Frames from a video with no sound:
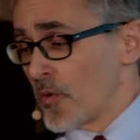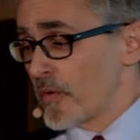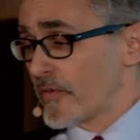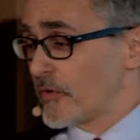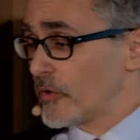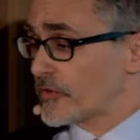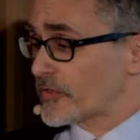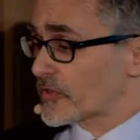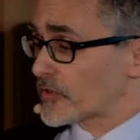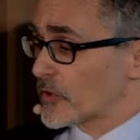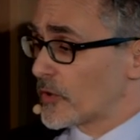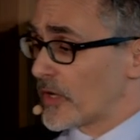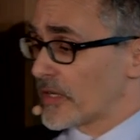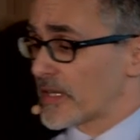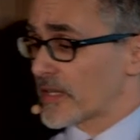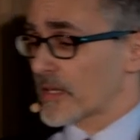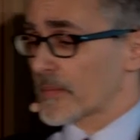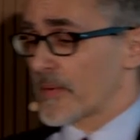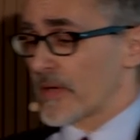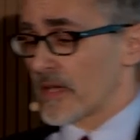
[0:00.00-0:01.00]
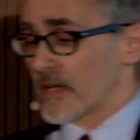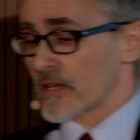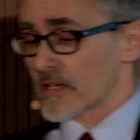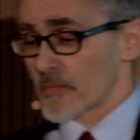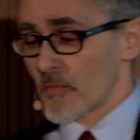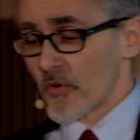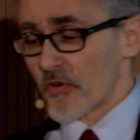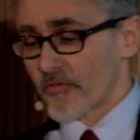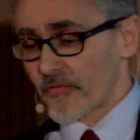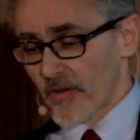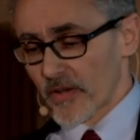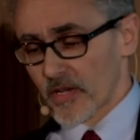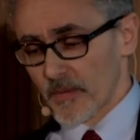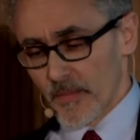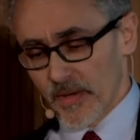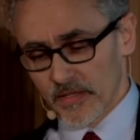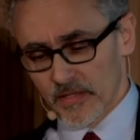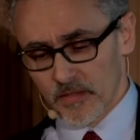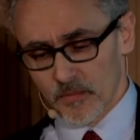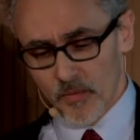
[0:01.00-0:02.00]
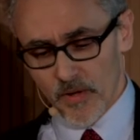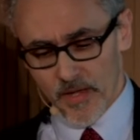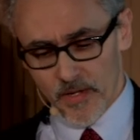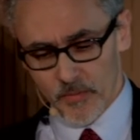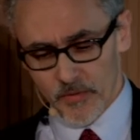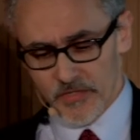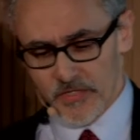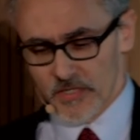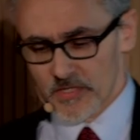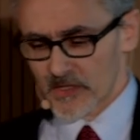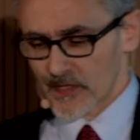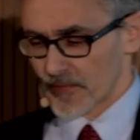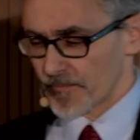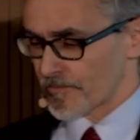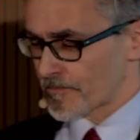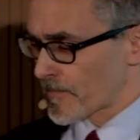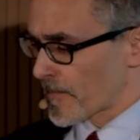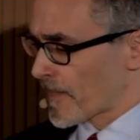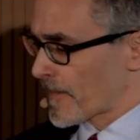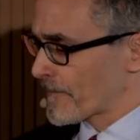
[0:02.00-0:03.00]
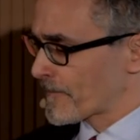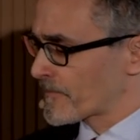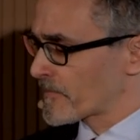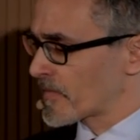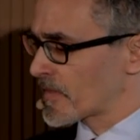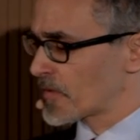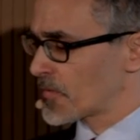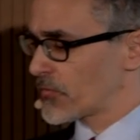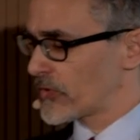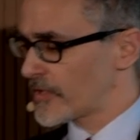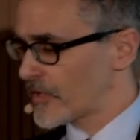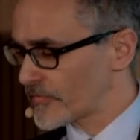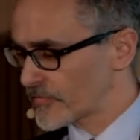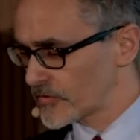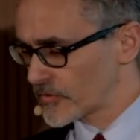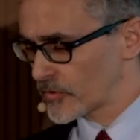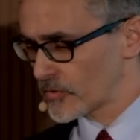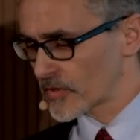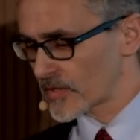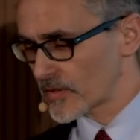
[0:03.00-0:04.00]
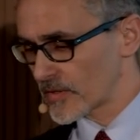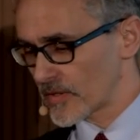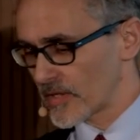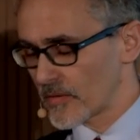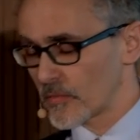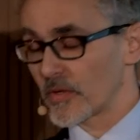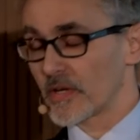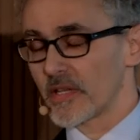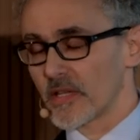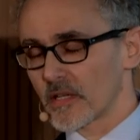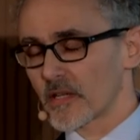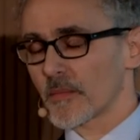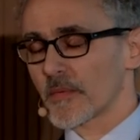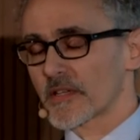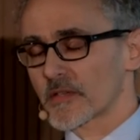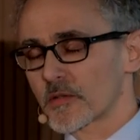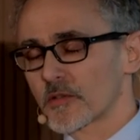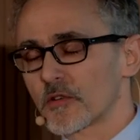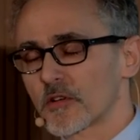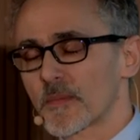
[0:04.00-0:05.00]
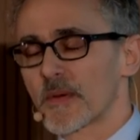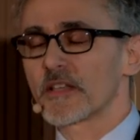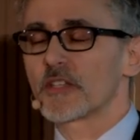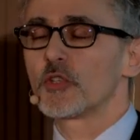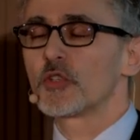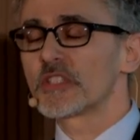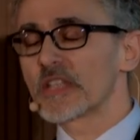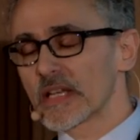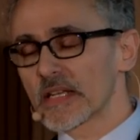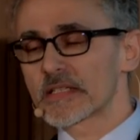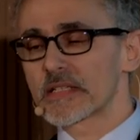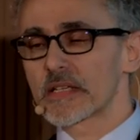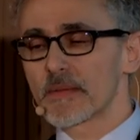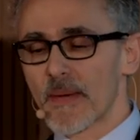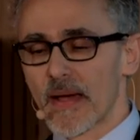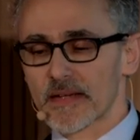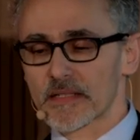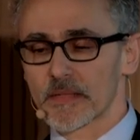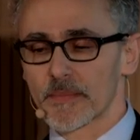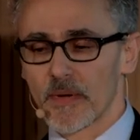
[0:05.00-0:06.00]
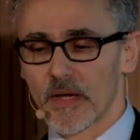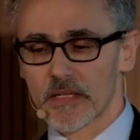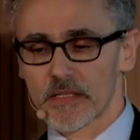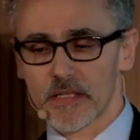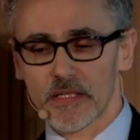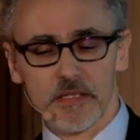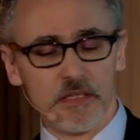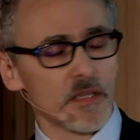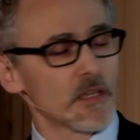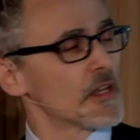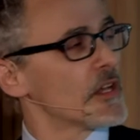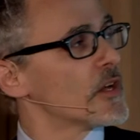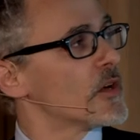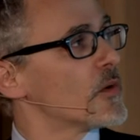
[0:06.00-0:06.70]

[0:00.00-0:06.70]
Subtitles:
We've also thought a little bit in a more fundamental way, which is that we often talk, when economics, we talk about utility maximizers.